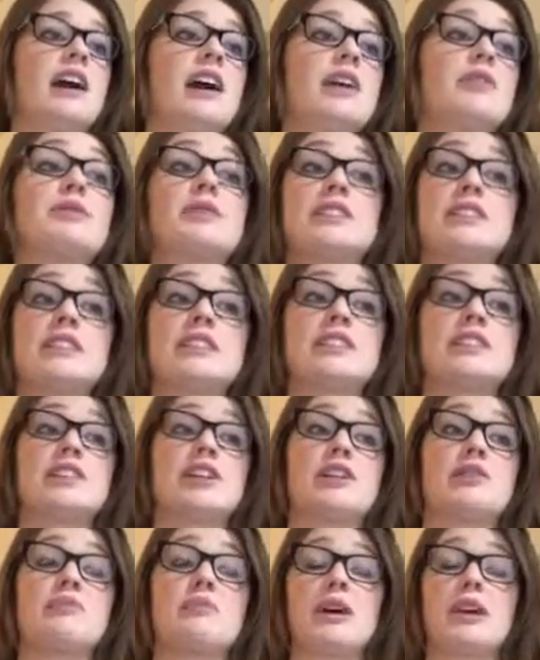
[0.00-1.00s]
I recently
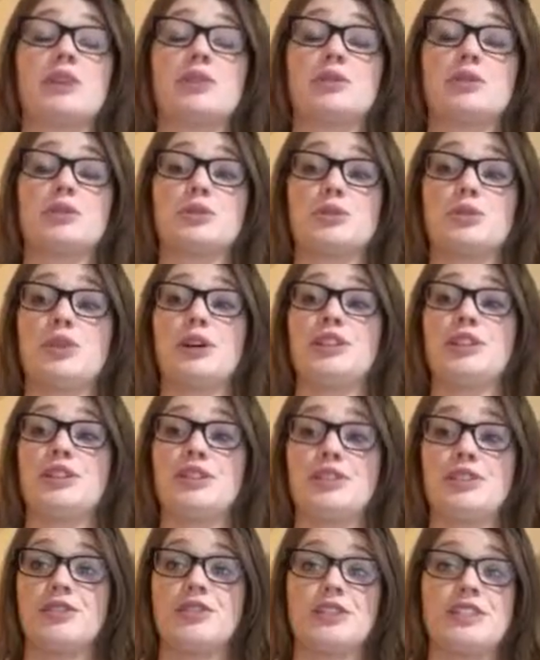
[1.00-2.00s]
started medical school at the
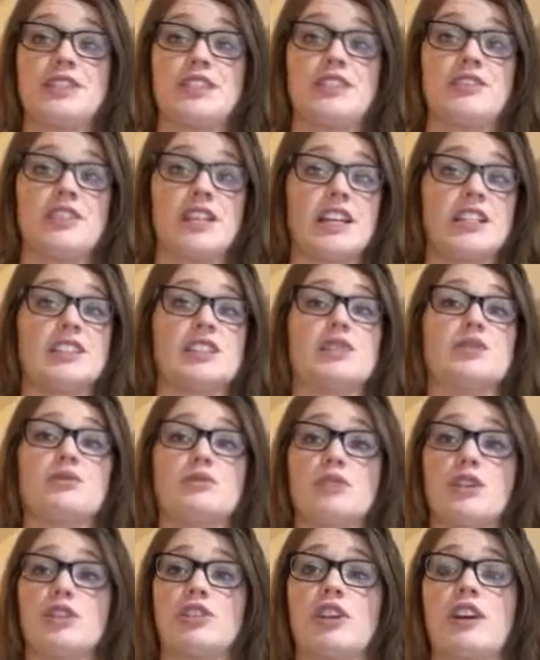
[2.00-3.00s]
University of Texas,
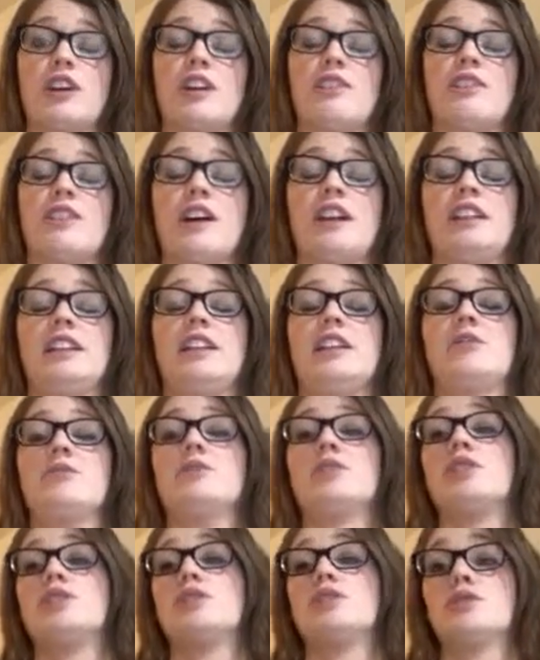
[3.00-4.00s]
Rio Grande Valley,
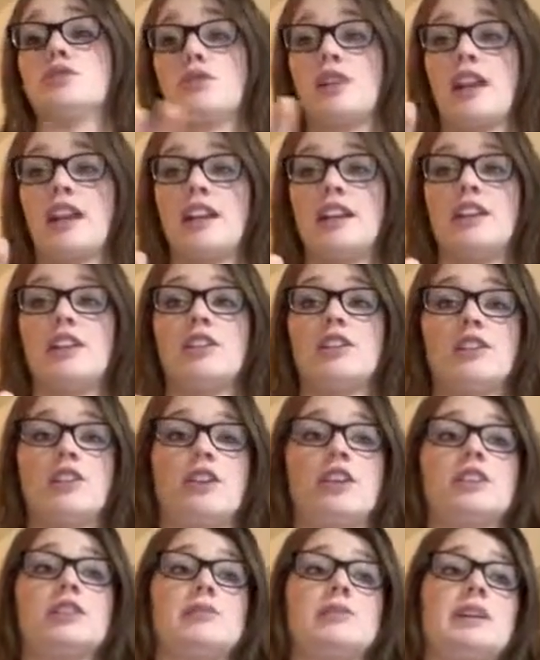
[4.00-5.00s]
which is located
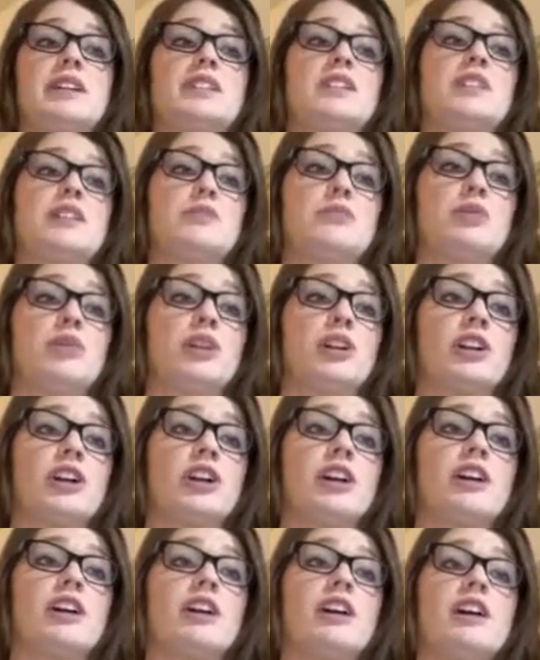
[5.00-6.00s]
along the Mexican
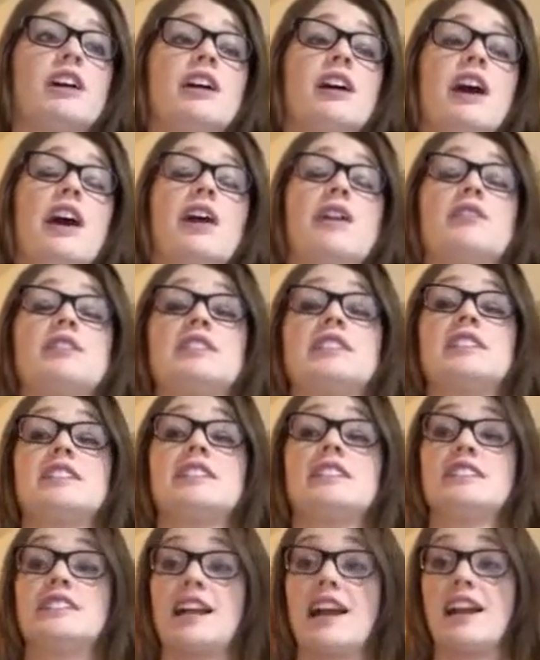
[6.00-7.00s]
border. I was
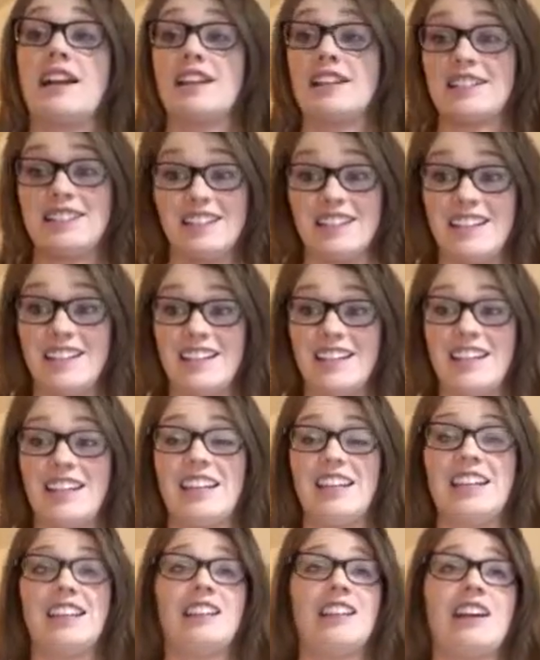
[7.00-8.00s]
ecstatic to get
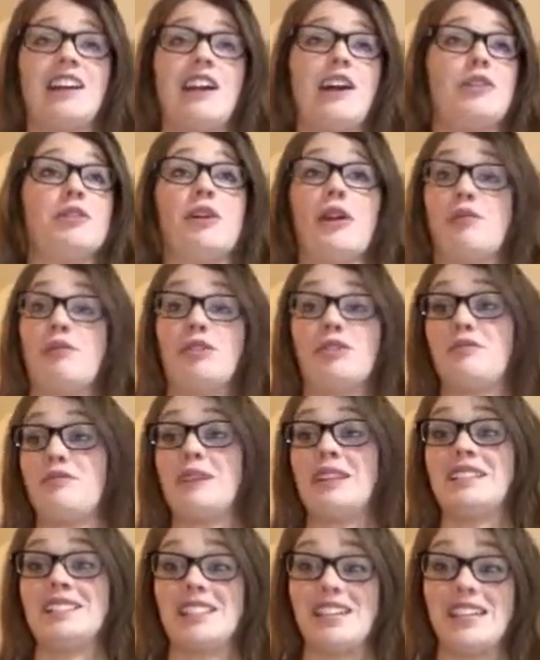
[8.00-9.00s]
in. I would have
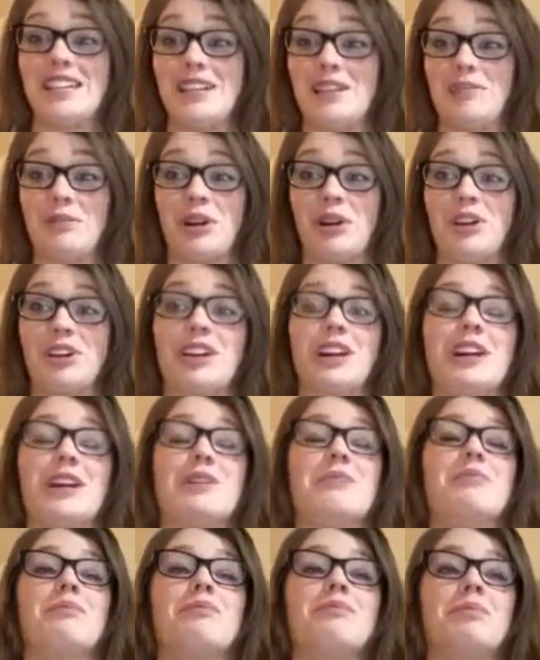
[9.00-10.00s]
been to any
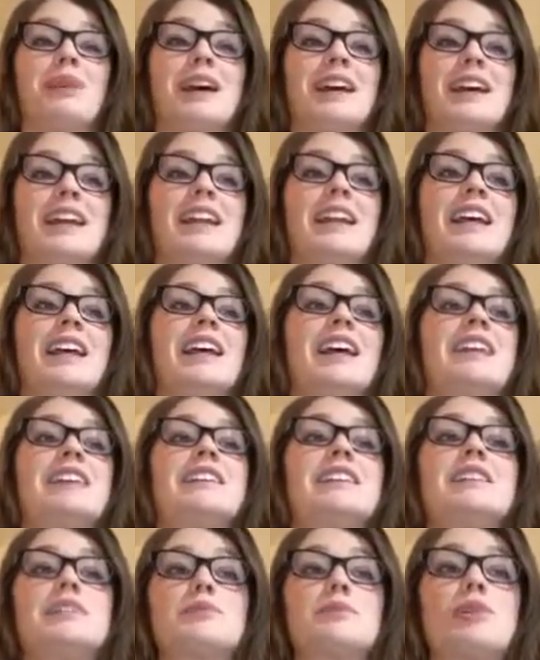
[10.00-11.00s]
program, but
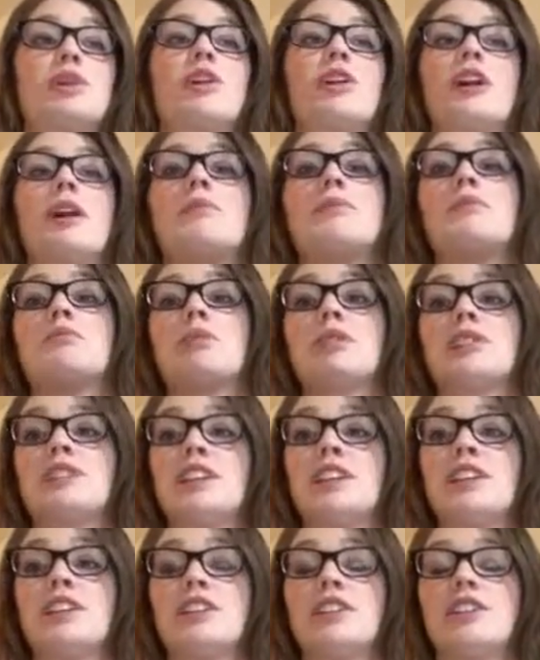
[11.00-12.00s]
this program in
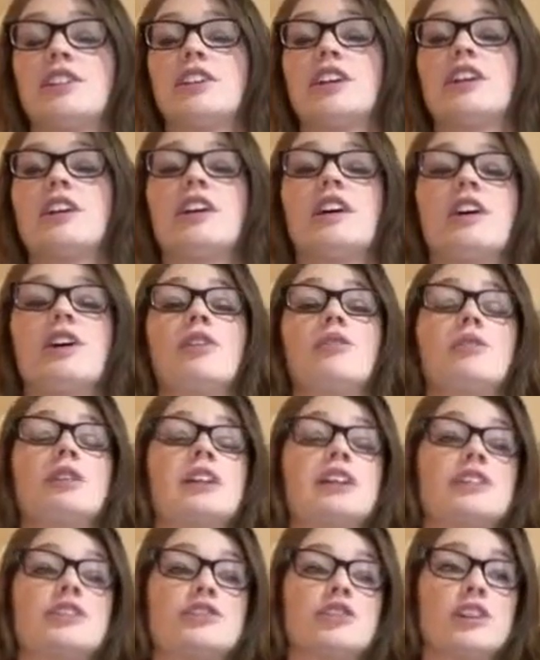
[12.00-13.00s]
particular
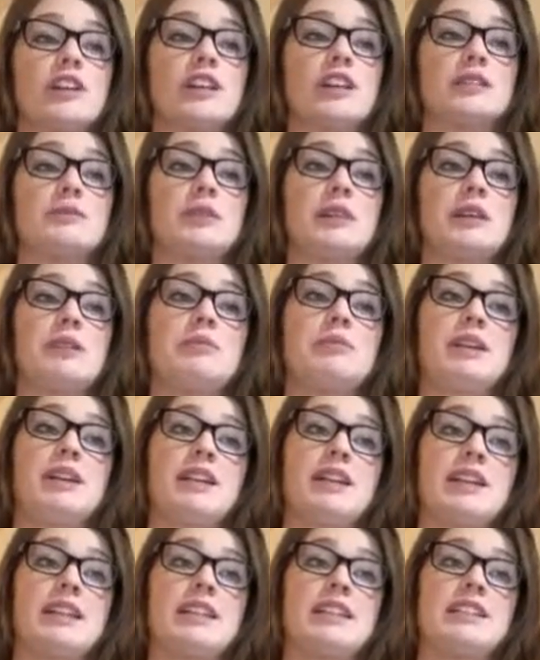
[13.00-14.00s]
really intrigues me
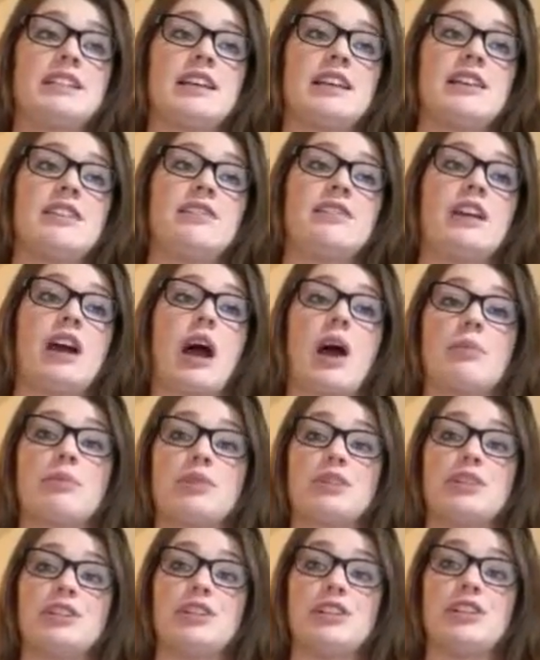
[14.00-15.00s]
because of the
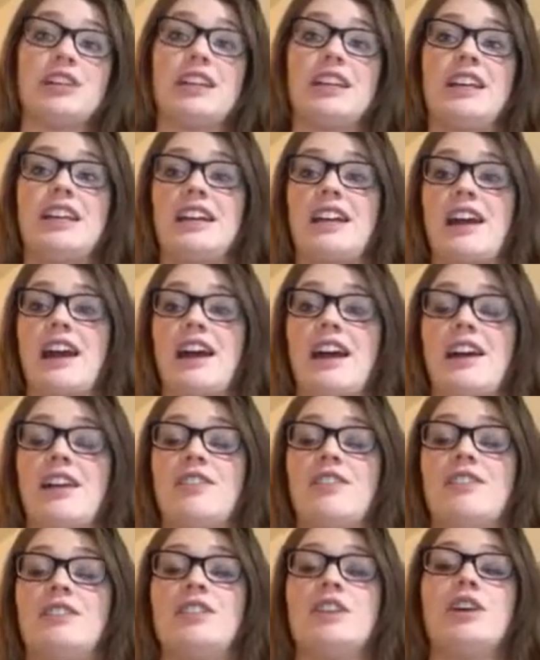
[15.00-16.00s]
opportunity it
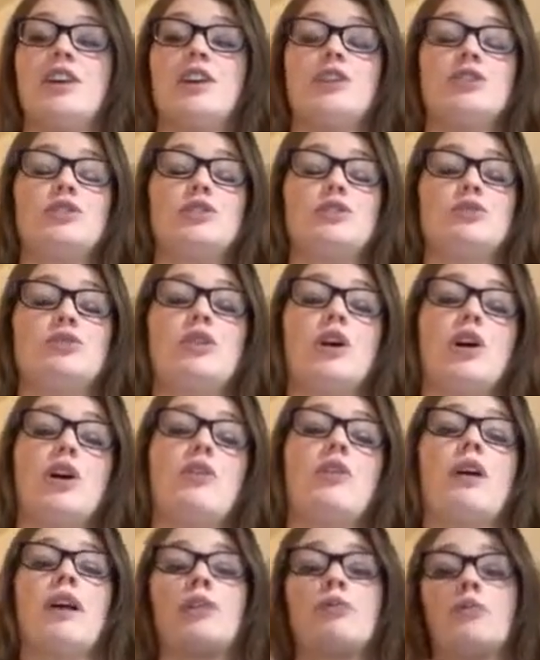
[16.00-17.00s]
had to
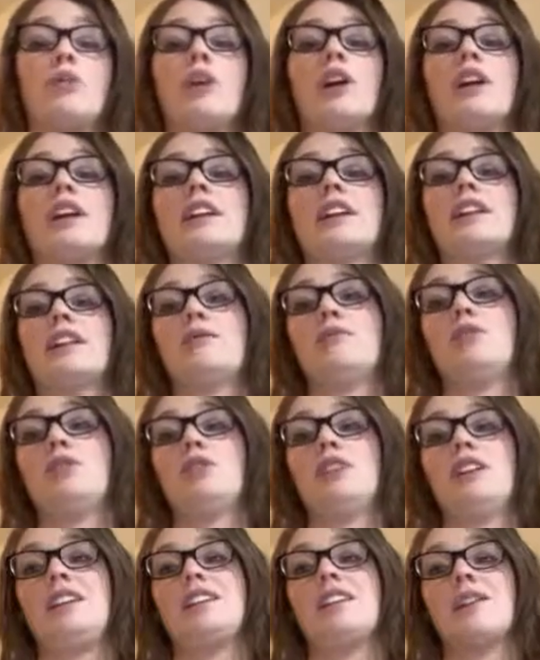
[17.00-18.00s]
go and work in a
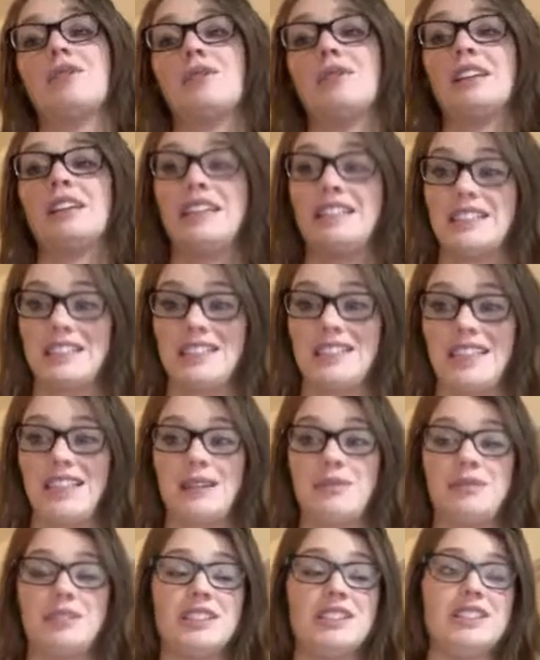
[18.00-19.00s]
community that really
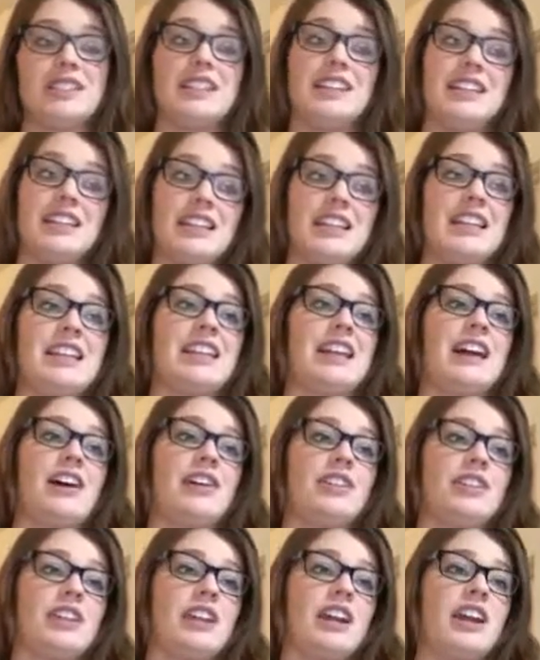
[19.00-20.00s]
seemed to need
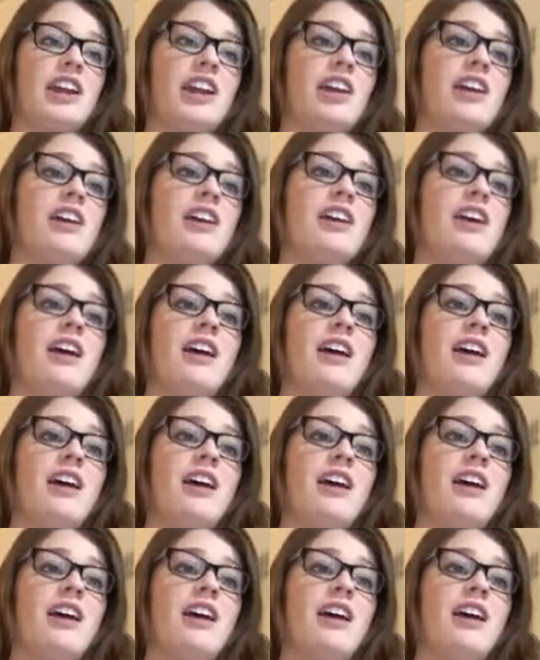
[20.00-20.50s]
healthcare.